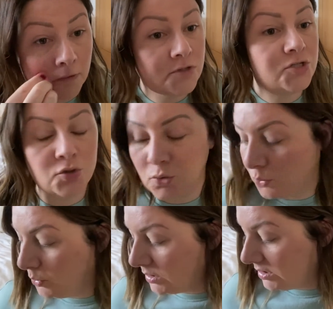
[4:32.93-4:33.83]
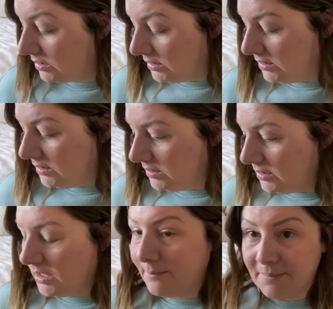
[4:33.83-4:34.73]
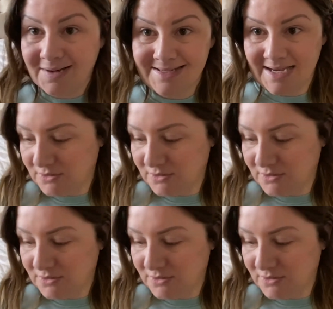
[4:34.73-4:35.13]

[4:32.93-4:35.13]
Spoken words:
to talk and bite down